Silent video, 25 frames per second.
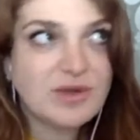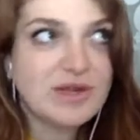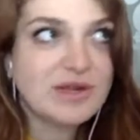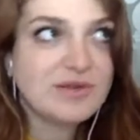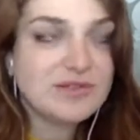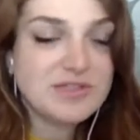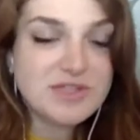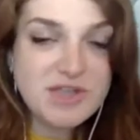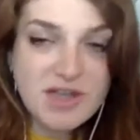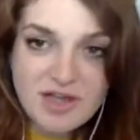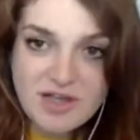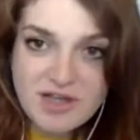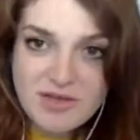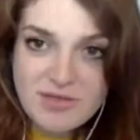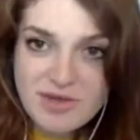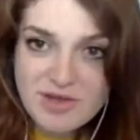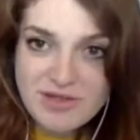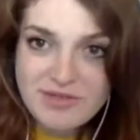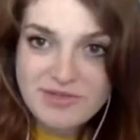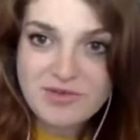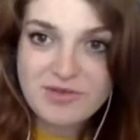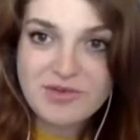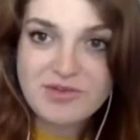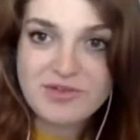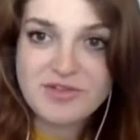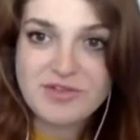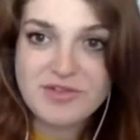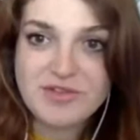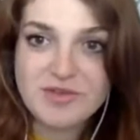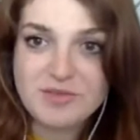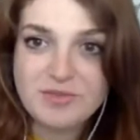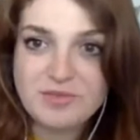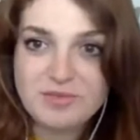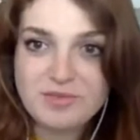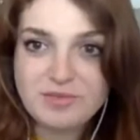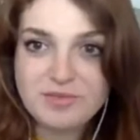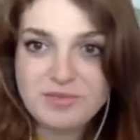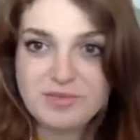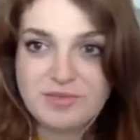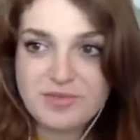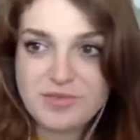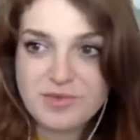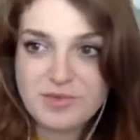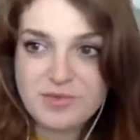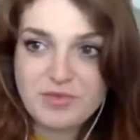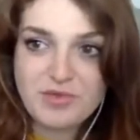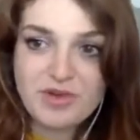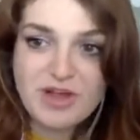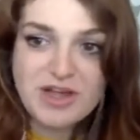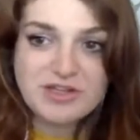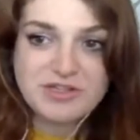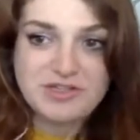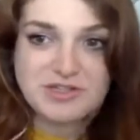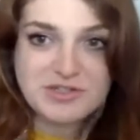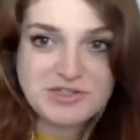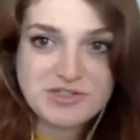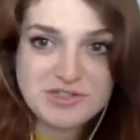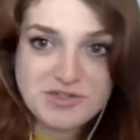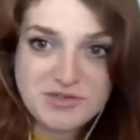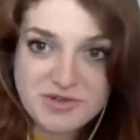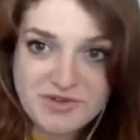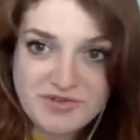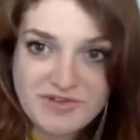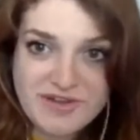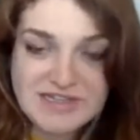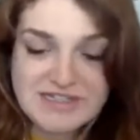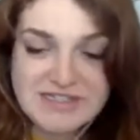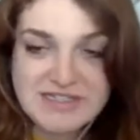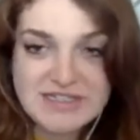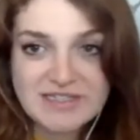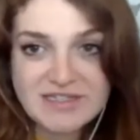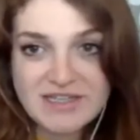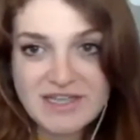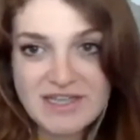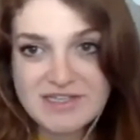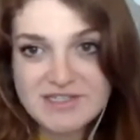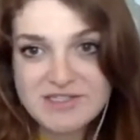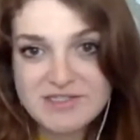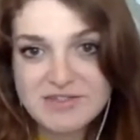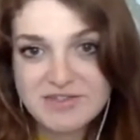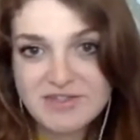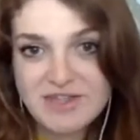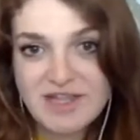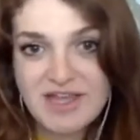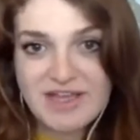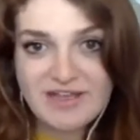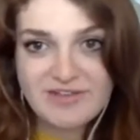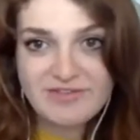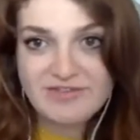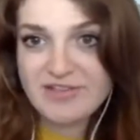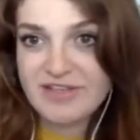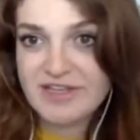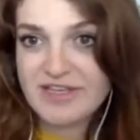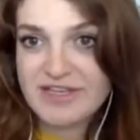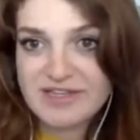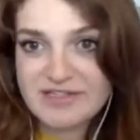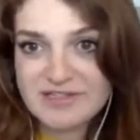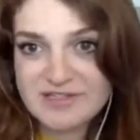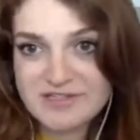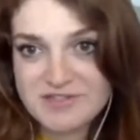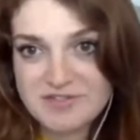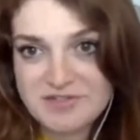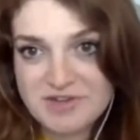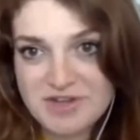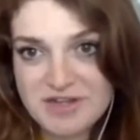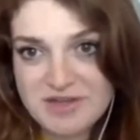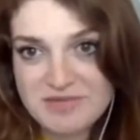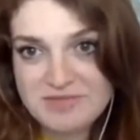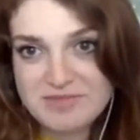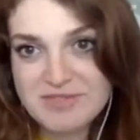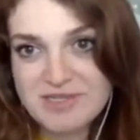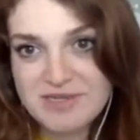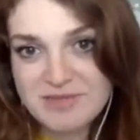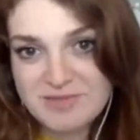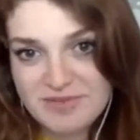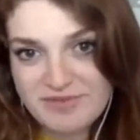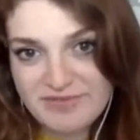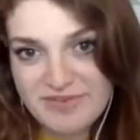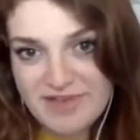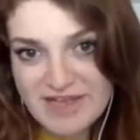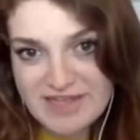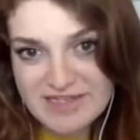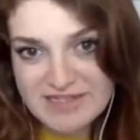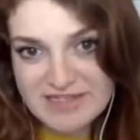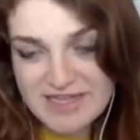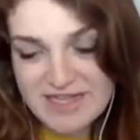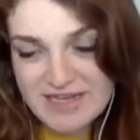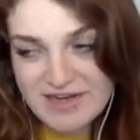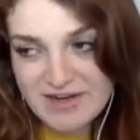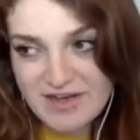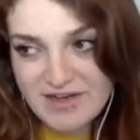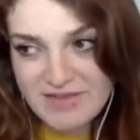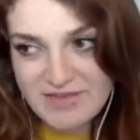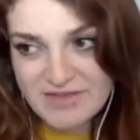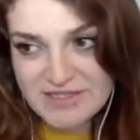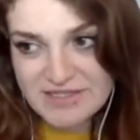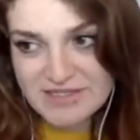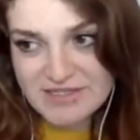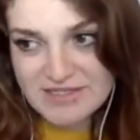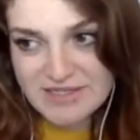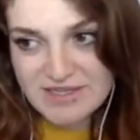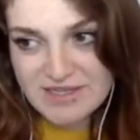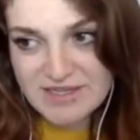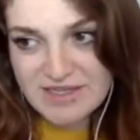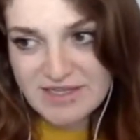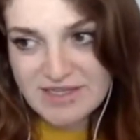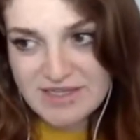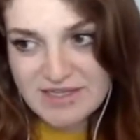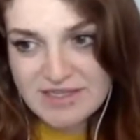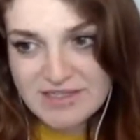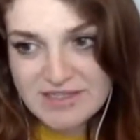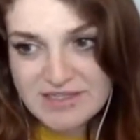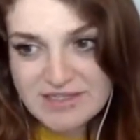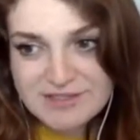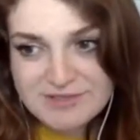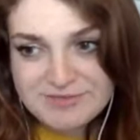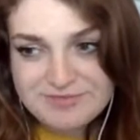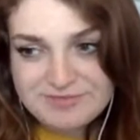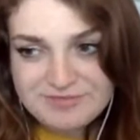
what I was talking about, sort of the pressure to sort of idealize your life, like Instagram typifies that, obviously.